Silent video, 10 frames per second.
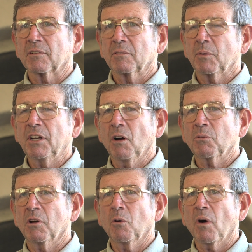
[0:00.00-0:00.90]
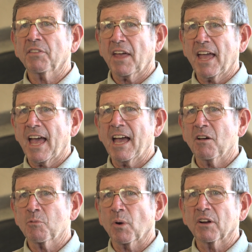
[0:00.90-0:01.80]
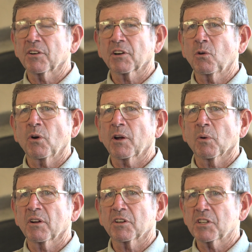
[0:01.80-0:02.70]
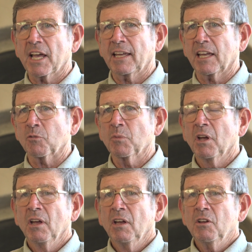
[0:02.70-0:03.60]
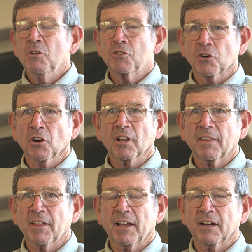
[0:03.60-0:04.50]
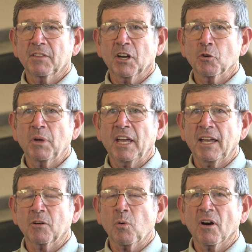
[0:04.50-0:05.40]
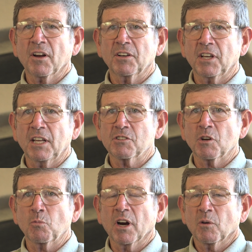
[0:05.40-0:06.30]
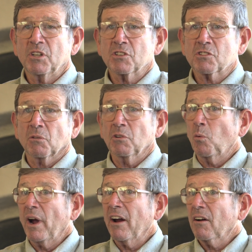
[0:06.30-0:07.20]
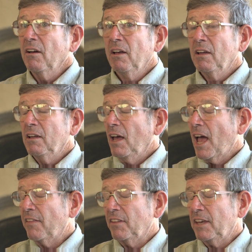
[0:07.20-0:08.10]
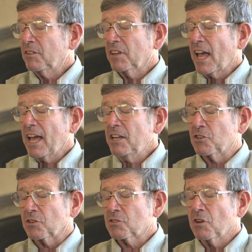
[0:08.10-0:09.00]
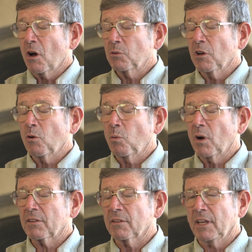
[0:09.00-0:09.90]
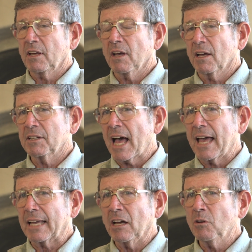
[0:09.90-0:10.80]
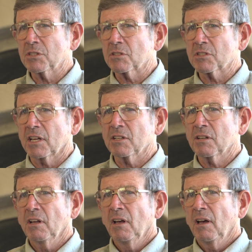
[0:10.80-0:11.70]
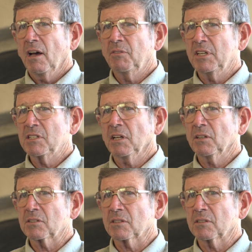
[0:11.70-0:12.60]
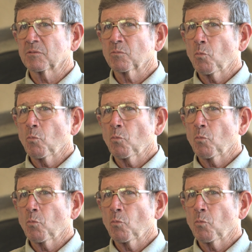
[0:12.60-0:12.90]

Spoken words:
We don't know what they have, where they're going, where they're taking them. Surely they're being quarantined somewhere, we just don't know where. And even the agents don't know what the diagnosis is of these illnesses.